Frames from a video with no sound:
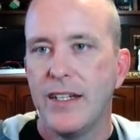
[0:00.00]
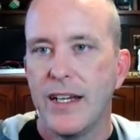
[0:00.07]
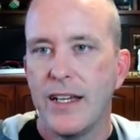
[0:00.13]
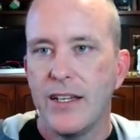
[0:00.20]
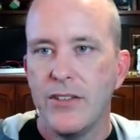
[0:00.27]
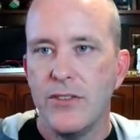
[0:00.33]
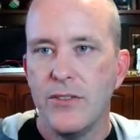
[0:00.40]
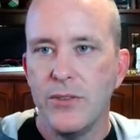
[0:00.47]
I
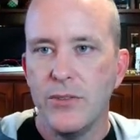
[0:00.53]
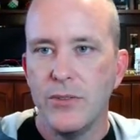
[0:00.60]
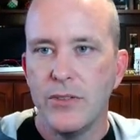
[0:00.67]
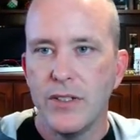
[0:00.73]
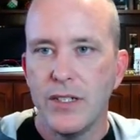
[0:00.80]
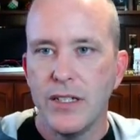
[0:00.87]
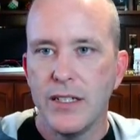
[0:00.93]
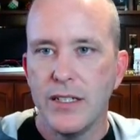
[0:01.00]
can do
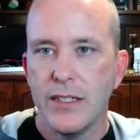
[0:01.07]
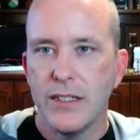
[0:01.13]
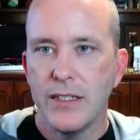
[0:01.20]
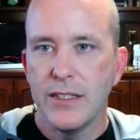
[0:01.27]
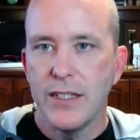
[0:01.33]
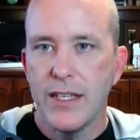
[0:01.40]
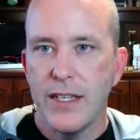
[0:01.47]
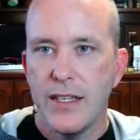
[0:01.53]

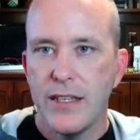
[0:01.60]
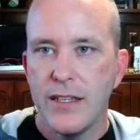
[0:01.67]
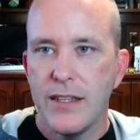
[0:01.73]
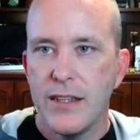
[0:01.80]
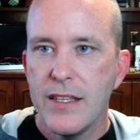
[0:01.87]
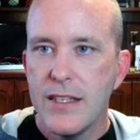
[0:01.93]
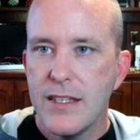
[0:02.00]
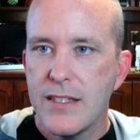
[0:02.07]
like
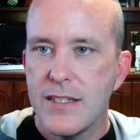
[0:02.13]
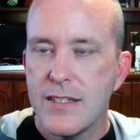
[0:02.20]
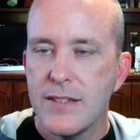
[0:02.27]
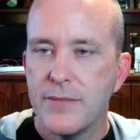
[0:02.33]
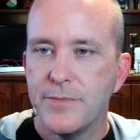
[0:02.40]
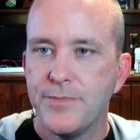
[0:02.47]
this.